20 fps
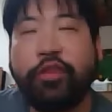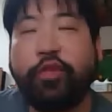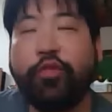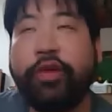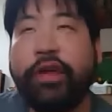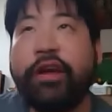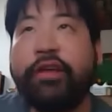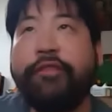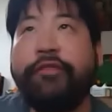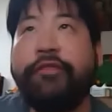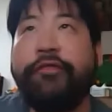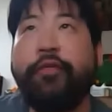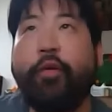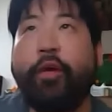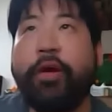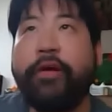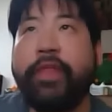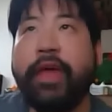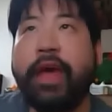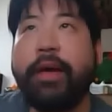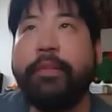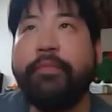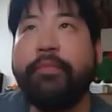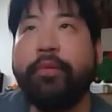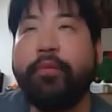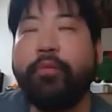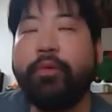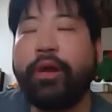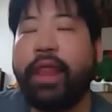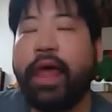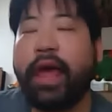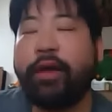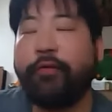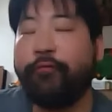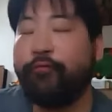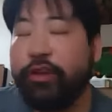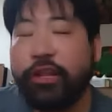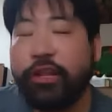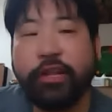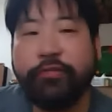3 or 4 of them were like
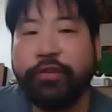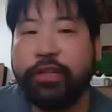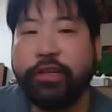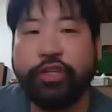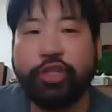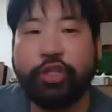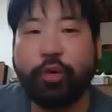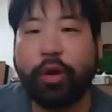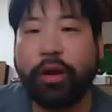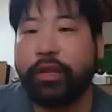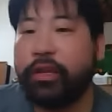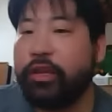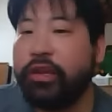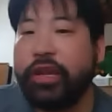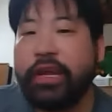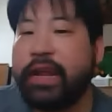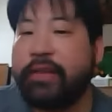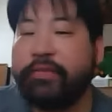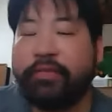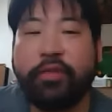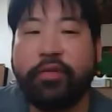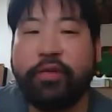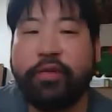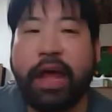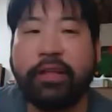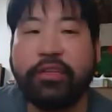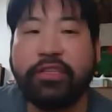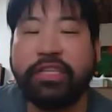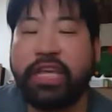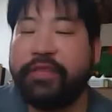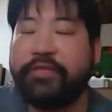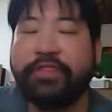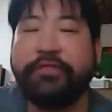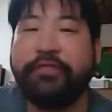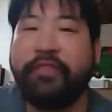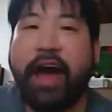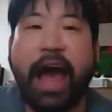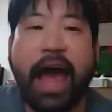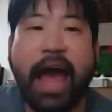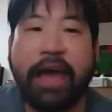really, really short. You didn't have to do that. Just give us
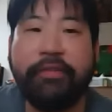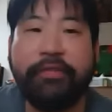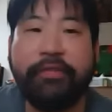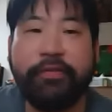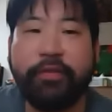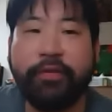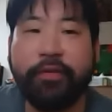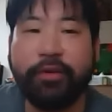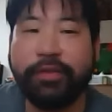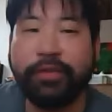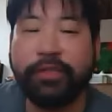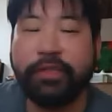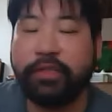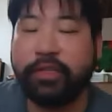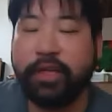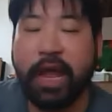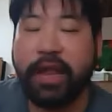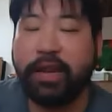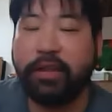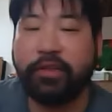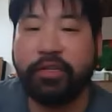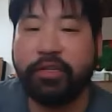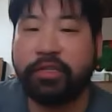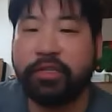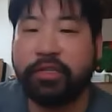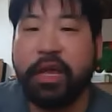5 and just.